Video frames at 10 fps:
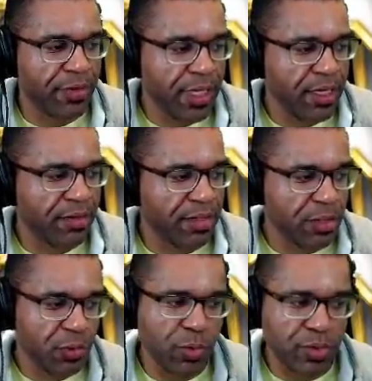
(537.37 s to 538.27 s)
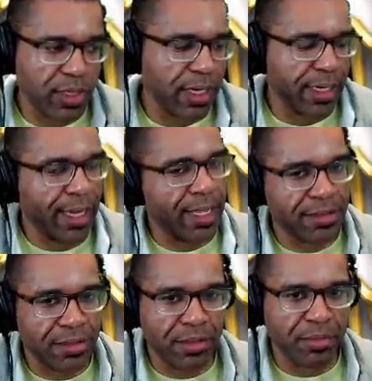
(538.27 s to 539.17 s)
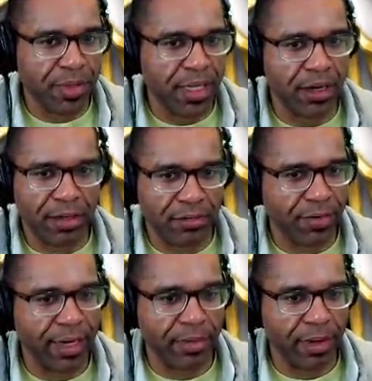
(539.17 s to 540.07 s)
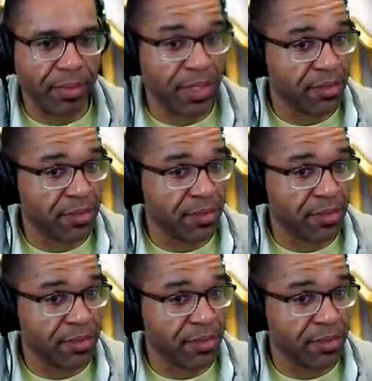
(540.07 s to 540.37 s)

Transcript: Now, funny enough, this Wusa got to be on violent, right?